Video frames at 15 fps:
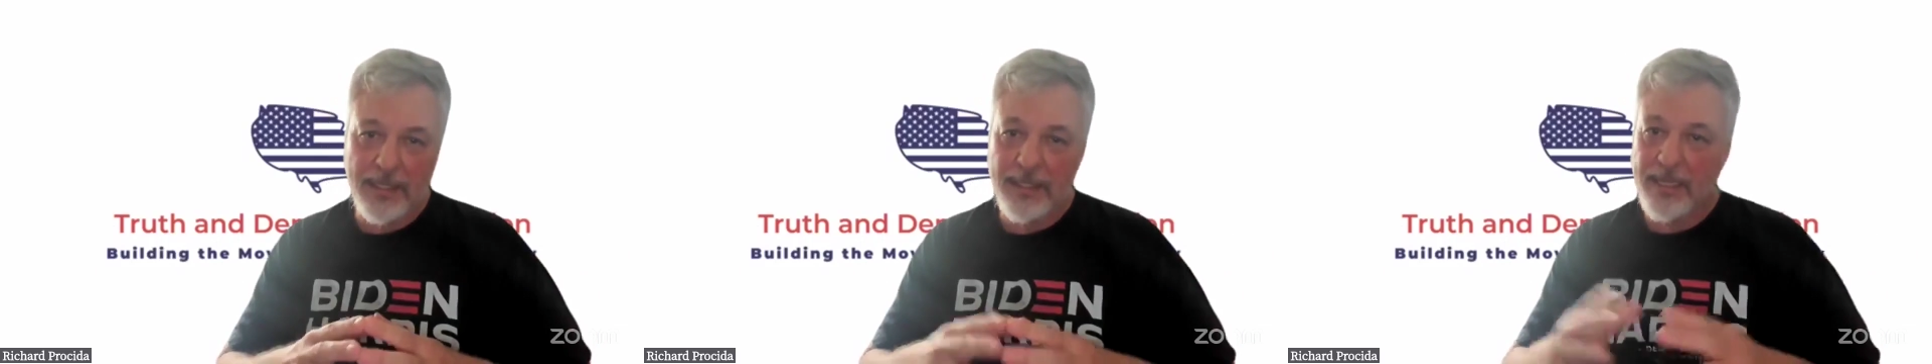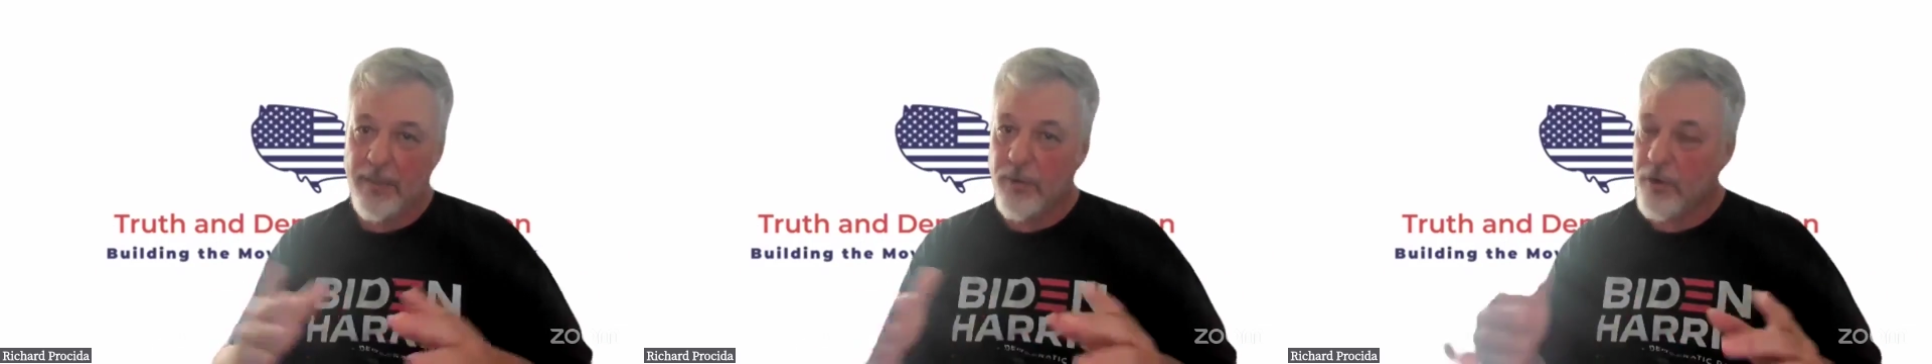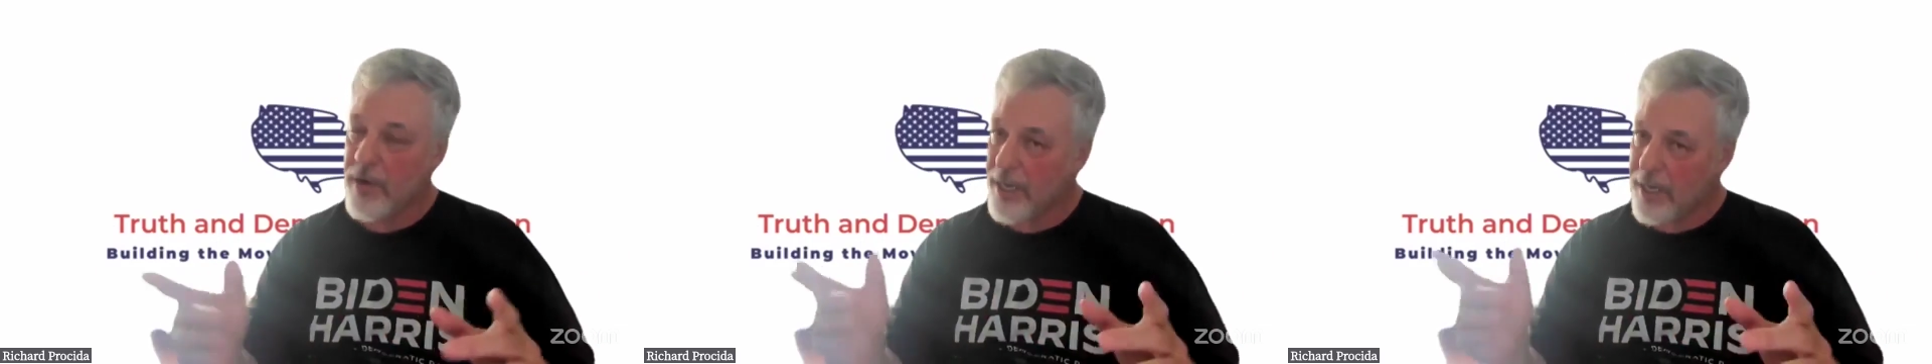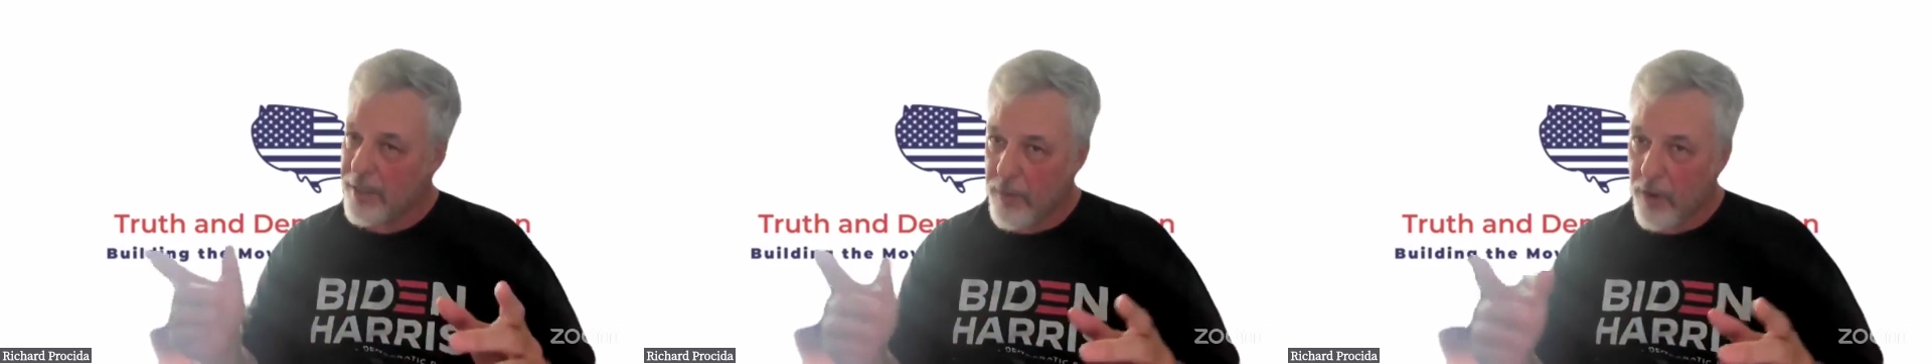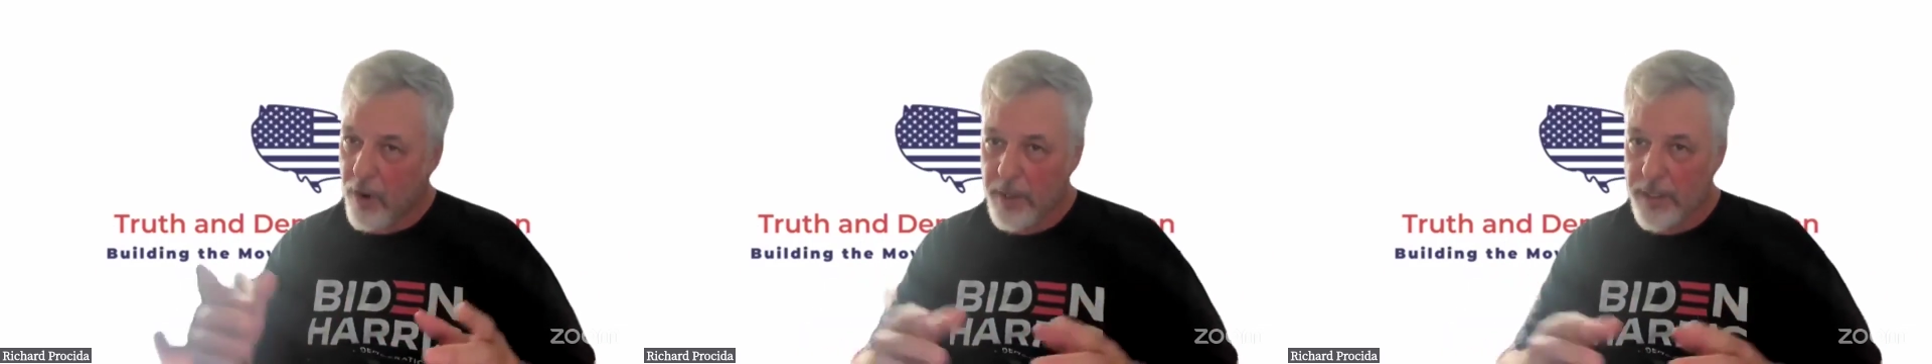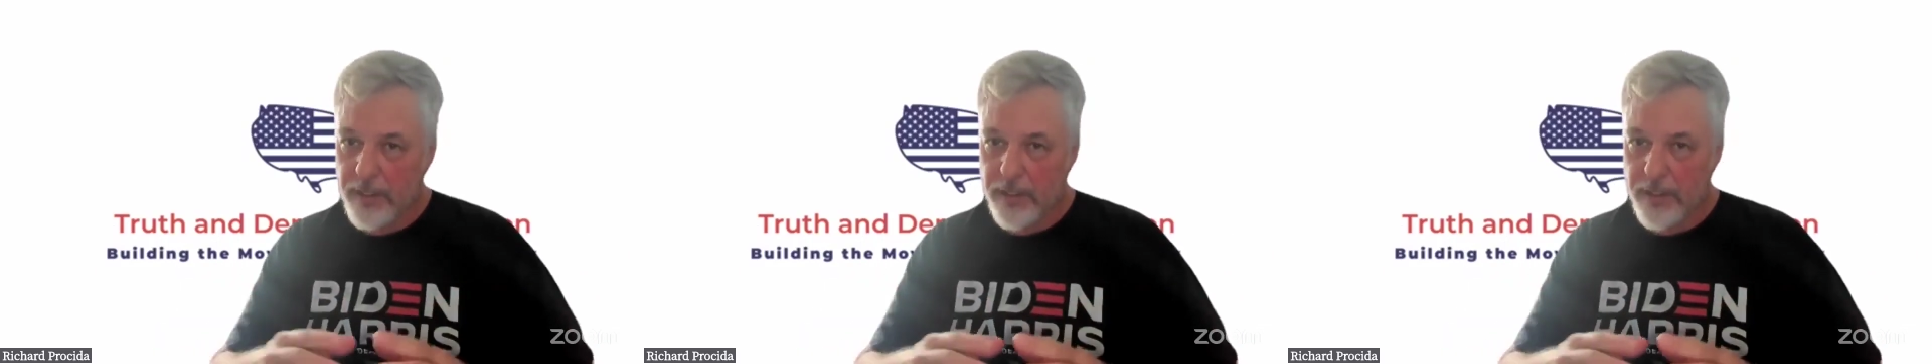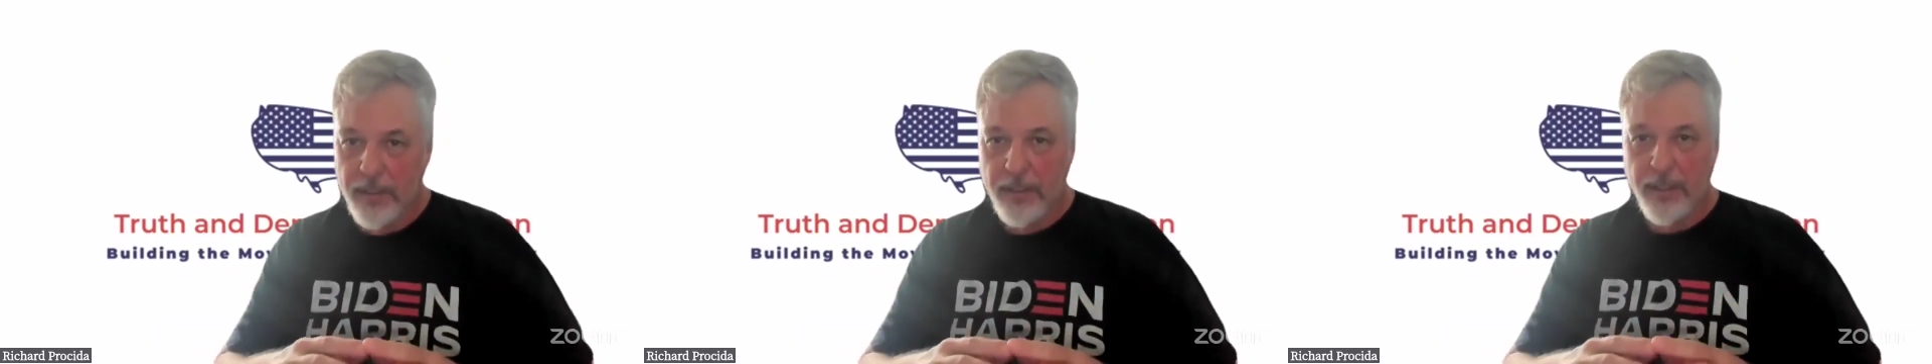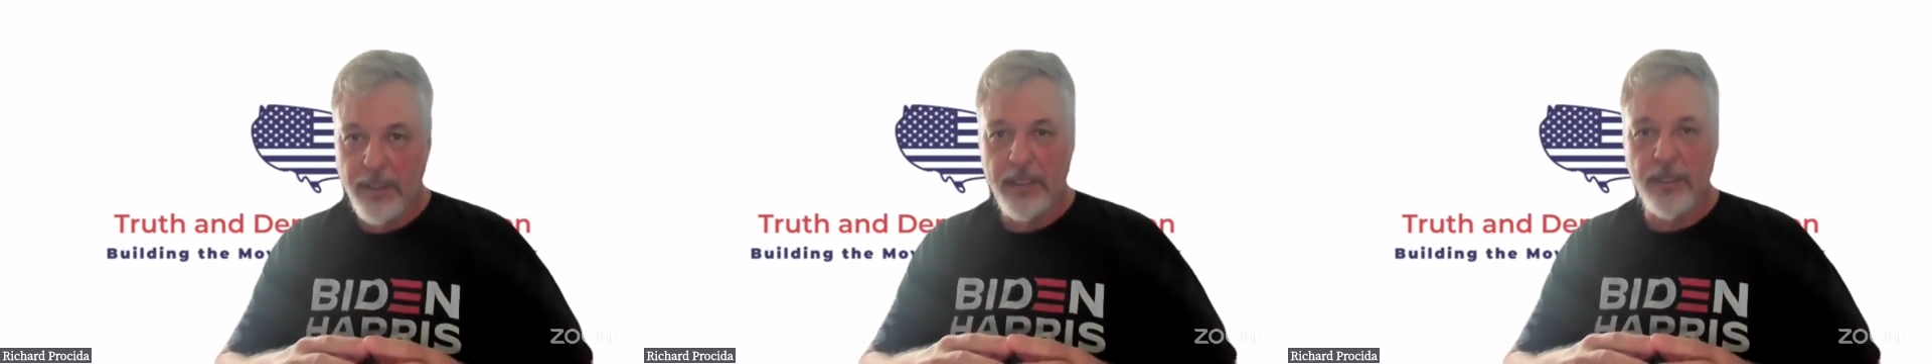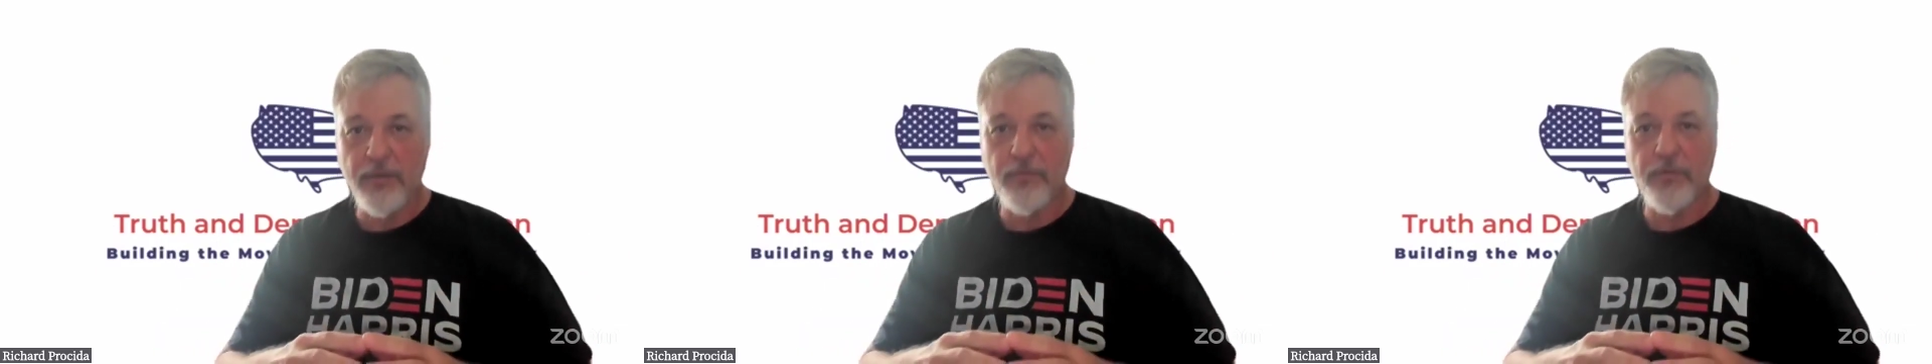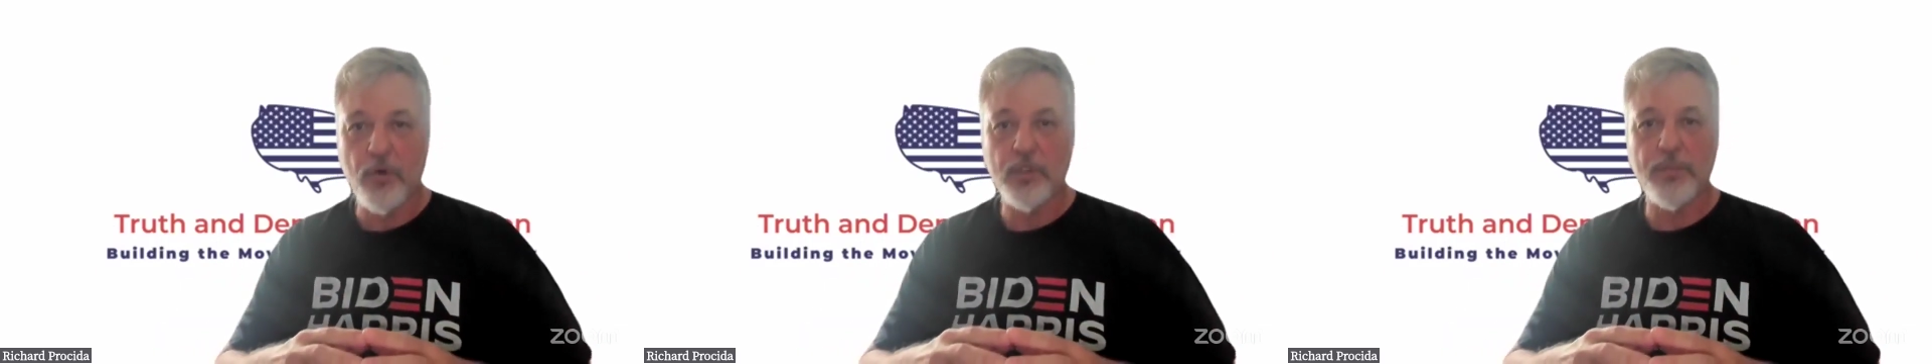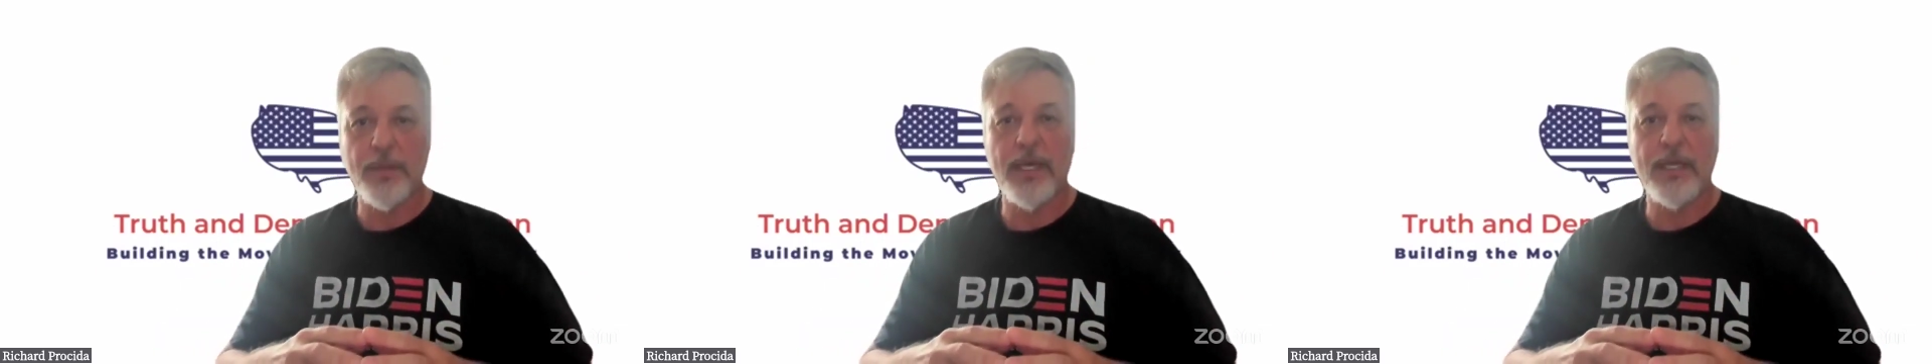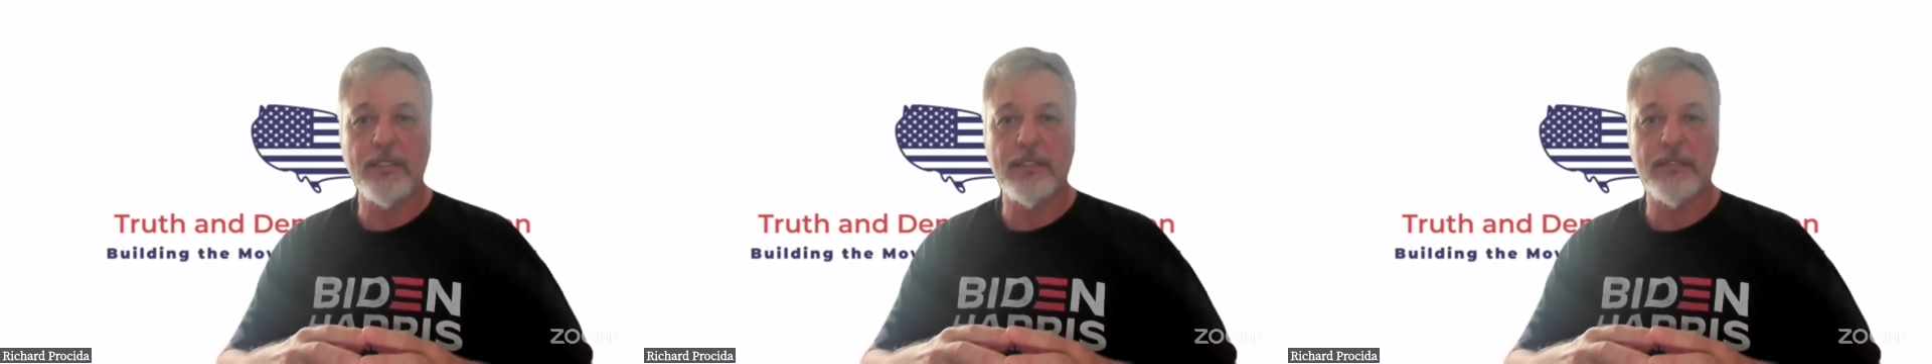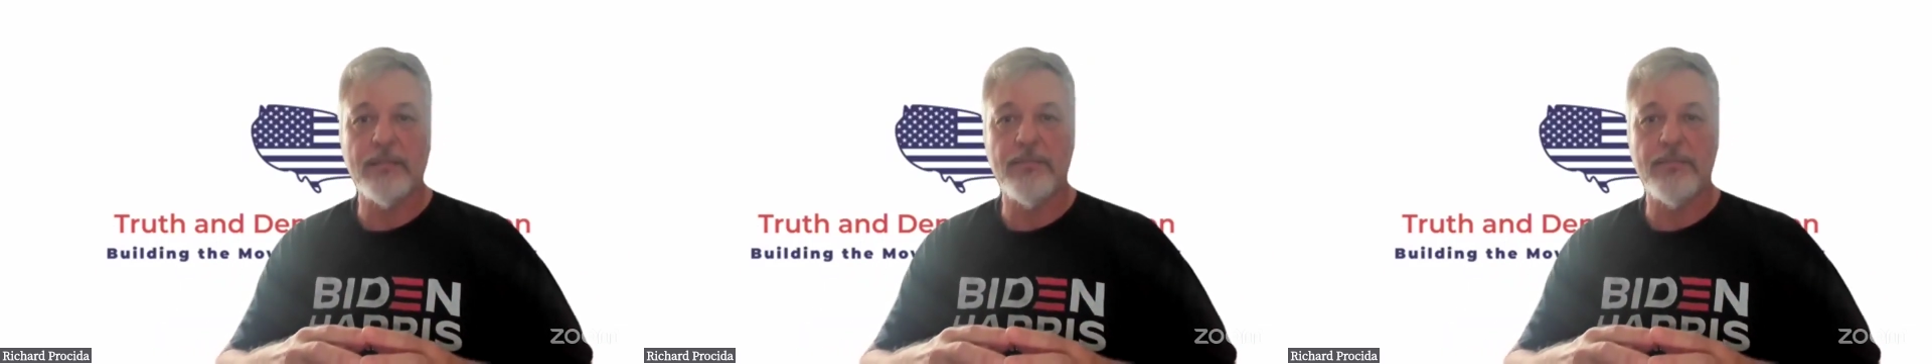the Democratic Party in the first place.